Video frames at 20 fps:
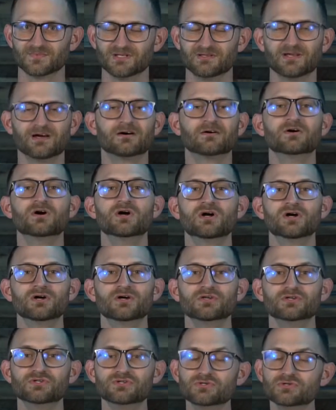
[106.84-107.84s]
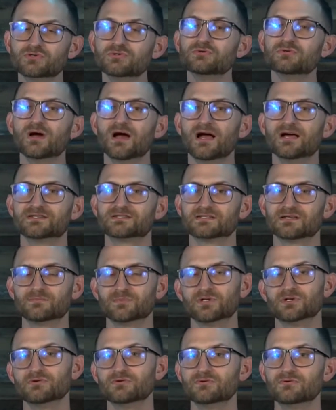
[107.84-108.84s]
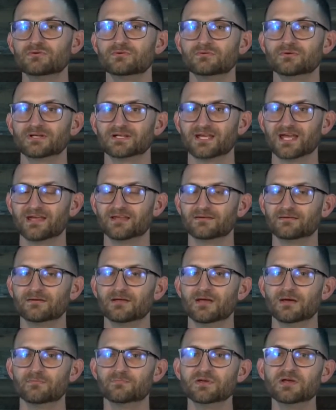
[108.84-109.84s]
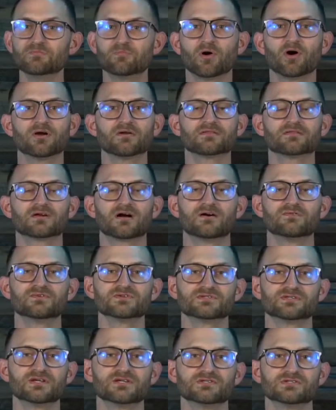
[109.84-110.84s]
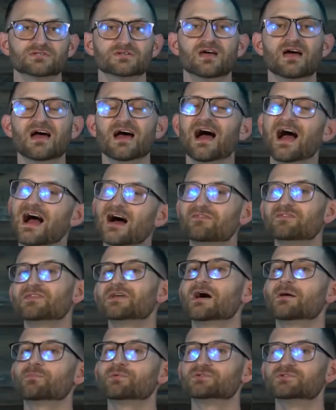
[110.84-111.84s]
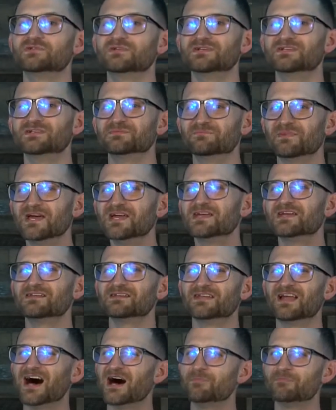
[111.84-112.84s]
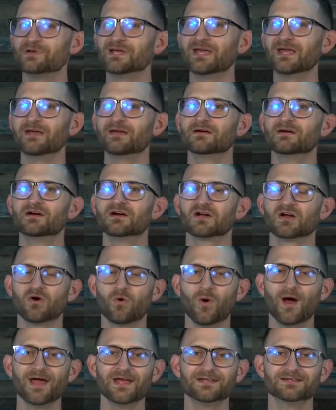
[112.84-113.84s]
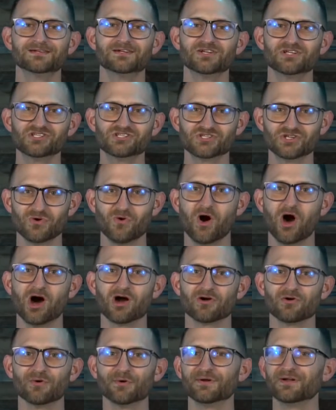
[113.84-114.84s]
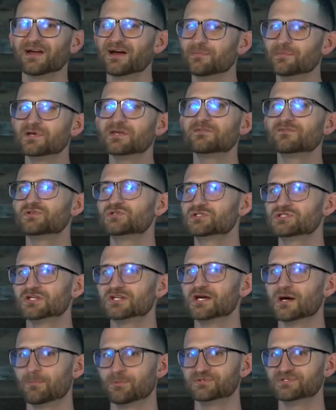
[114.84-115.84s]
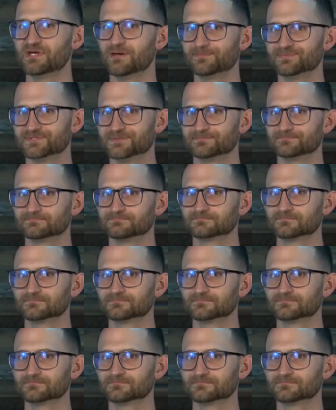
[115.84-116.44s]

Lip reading: Now, you, as someone who can be a part of the conversation, have the opportunity to make it not be quite so awkward. I'm going to give you just a couple tips.